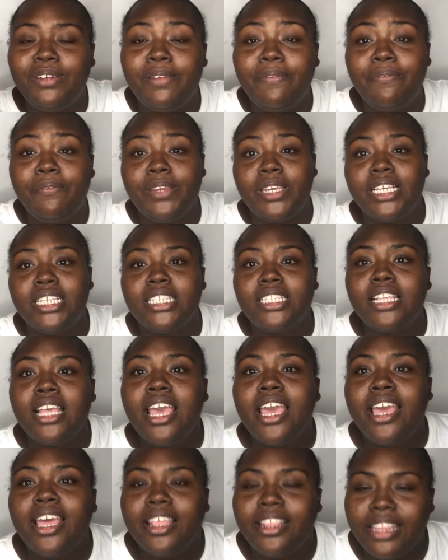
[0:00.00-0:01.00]
face,
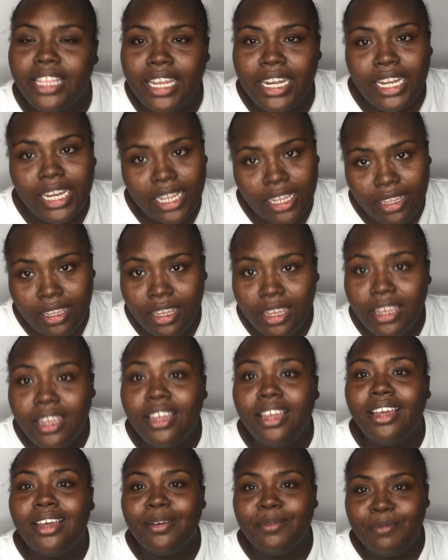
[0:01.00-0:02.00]
then yeah,
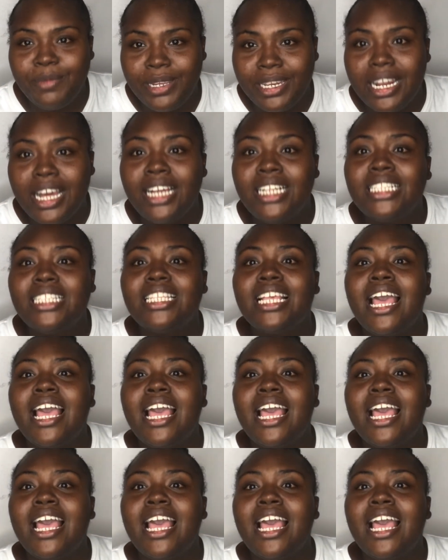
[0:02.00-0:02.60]
me that.